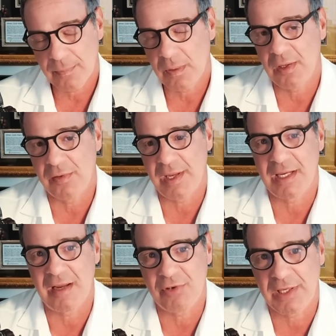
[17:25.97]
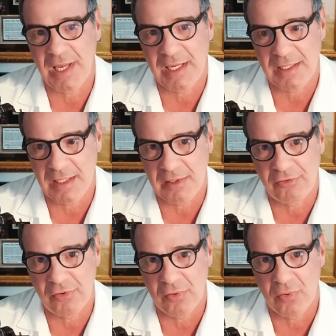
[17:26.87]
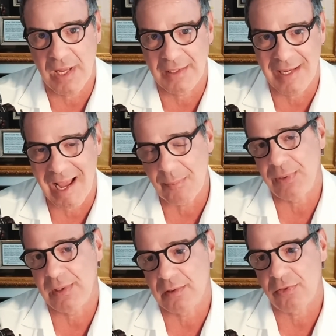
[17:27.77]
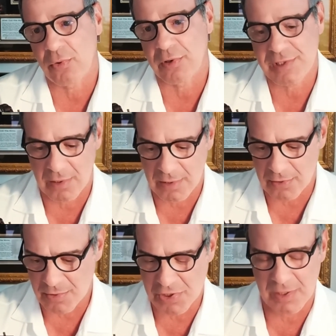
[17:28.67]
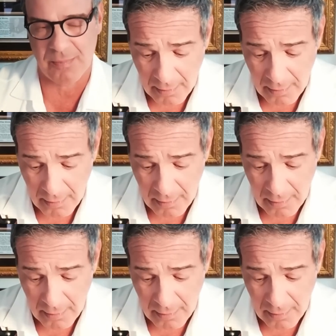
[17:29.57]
Here they can have their cake and eat it too, and not be an authoritarian regime.